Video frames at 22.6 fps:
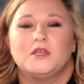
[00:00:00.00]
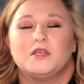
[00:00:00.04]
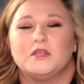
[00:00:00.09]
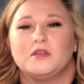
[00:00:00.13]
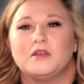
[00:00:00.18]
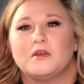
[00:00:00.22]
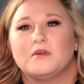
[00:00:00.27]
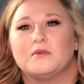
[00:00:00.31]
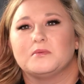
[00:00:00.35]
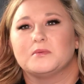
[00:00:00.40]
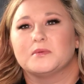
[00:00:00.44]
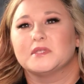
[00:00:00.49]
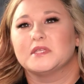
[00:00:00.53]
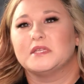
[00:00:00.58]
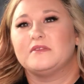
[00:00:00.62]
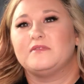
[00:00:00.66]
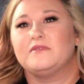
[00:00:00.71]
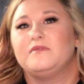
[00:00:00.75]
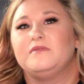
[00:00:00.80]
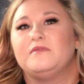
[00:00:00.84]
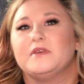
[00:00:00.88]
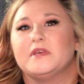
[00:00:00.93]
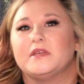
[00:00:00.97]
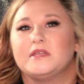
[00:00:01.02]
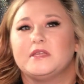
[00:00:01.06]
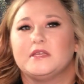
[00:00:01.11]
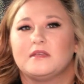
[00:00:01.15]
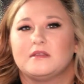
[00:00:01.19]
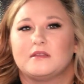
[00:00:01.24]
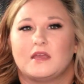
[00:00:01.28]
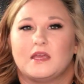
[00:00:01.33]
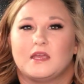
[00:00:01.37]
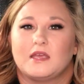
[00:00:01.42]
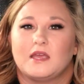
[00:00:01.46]
you know, really
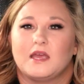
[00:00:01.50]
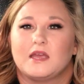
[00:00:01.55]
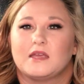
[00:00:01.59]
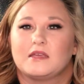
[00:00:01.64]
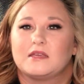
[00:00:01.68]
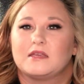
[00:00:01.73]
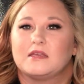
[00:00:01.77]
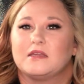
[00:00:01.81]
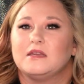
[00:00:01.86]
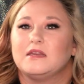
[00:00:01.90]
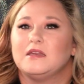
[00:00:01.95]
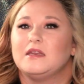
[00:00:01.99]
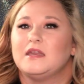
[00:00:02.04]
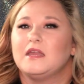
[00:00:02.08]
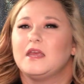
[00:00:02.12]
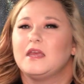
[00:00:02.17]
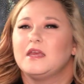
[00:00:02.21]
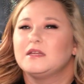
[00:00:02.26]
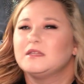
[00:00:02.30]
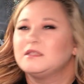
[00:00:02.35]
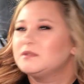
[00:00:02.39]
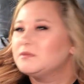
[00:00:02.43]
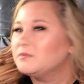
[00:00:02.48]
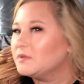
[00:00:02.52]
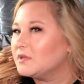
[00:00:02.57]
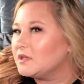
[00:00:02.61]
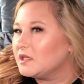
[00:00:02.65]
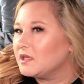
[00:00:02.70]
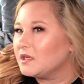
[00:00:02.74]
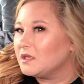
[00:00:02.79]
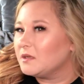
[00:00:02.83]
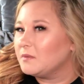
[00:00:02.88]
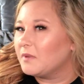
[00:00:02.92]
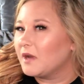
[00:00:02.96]
feeling like I connect with
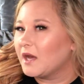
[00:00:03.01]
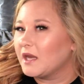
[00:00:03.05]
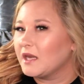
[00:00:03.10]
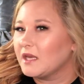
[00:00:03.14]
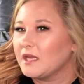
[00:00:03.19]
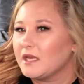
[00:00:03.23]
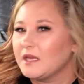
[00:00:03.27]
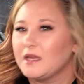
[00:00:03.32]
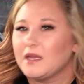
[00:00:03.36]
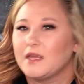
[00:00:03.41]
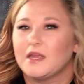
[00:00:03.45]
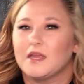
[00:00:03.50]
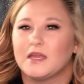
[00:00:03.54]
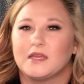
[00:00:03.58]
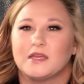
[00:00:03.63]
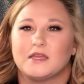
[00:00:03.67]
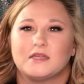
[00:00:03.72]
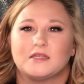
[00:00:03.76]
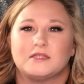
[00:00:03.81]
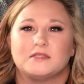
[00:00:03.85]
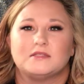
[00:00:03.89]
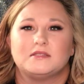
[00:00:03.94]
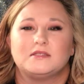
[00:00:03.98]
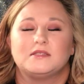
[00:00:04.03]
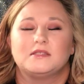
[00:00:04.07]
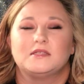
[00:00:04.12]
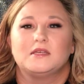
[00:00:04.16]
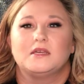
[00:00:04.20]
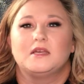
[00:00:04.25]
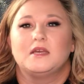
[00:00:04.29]
anybody. And